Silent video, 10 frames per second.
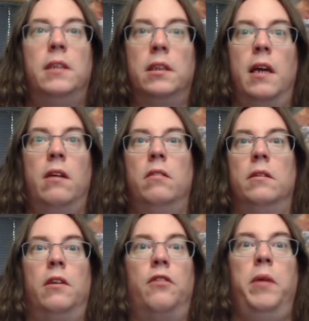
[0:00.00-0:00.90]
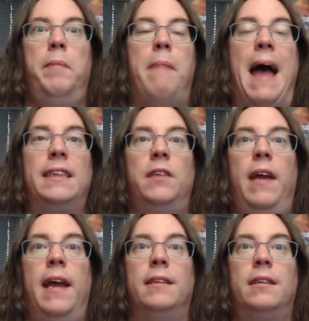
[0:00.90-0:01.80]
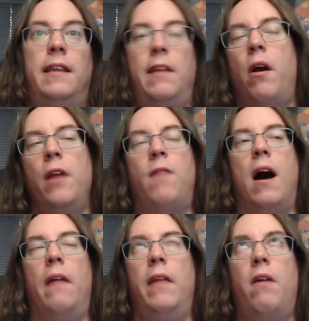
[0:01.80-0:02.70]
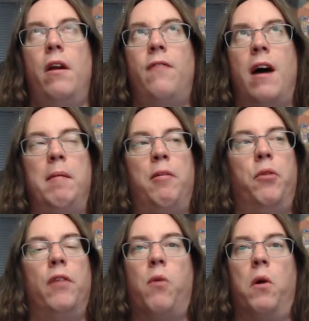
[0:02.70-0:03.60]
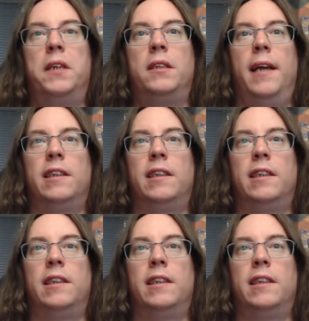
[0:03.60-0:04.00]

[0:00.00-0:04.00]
like, there's 3 massive ants that they've already fought. They've already fought maybe 3 or 4 of these things